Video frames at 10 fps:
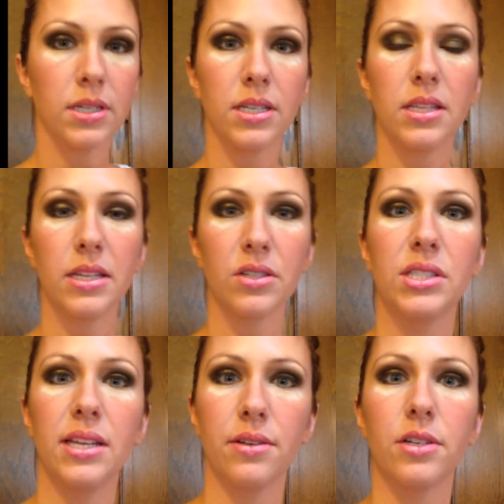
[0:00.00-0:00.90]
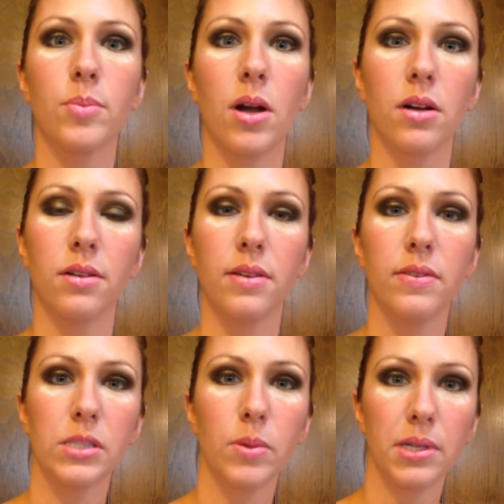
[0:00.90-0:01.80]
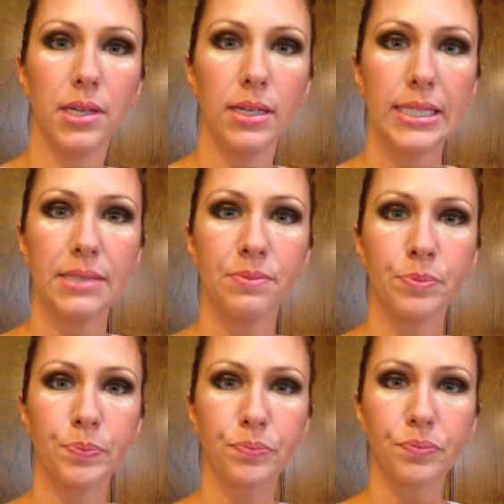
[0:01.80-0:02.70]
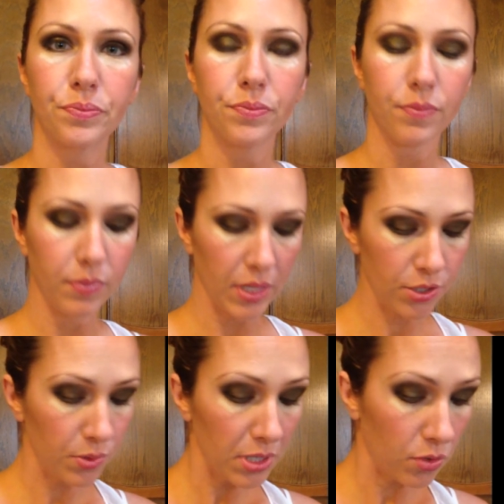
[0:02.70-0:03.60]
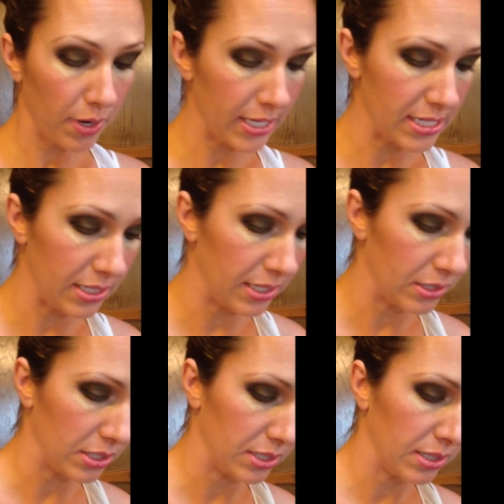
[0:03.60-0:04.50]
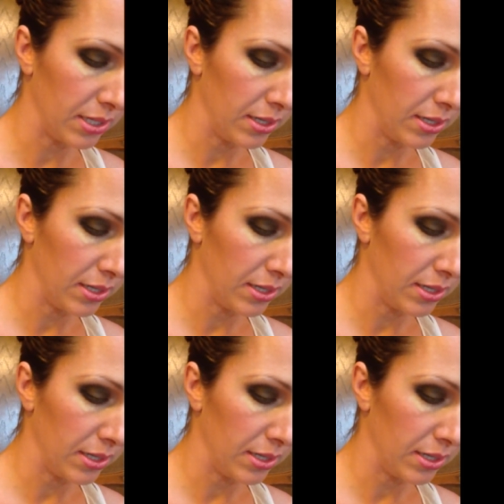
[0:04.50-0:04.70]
And then there's the under part of a smoky eye. It's really quite easy. It just